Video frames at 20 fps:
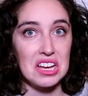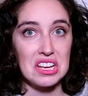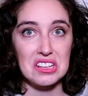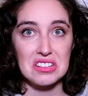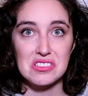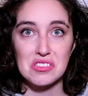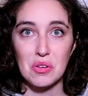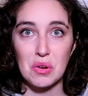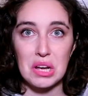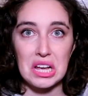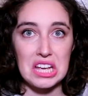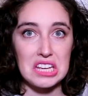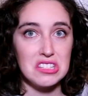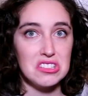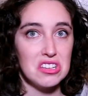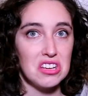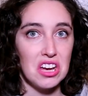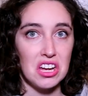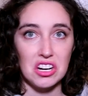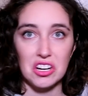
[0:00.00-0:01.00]
So I guess
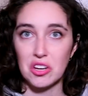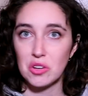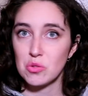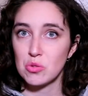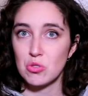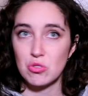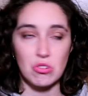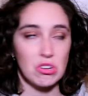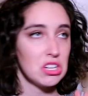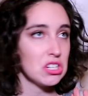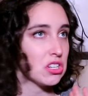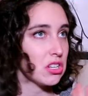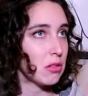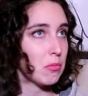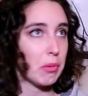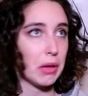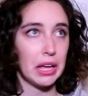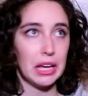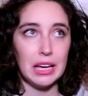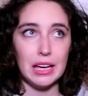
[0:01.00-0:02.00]
you gotta go straight to the
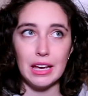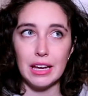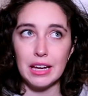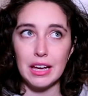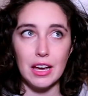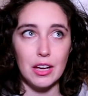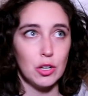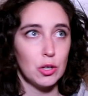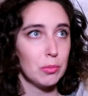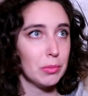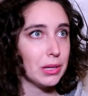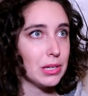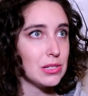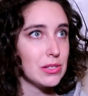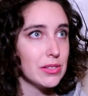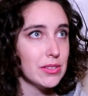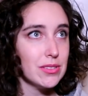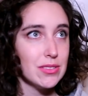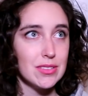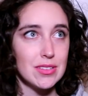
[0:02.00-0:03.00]
bank and get your
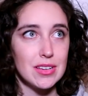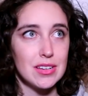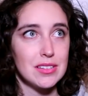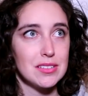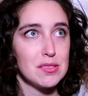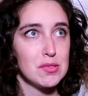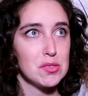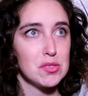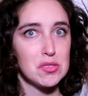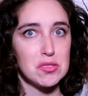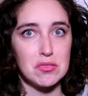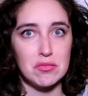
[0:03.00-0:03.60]
bills, because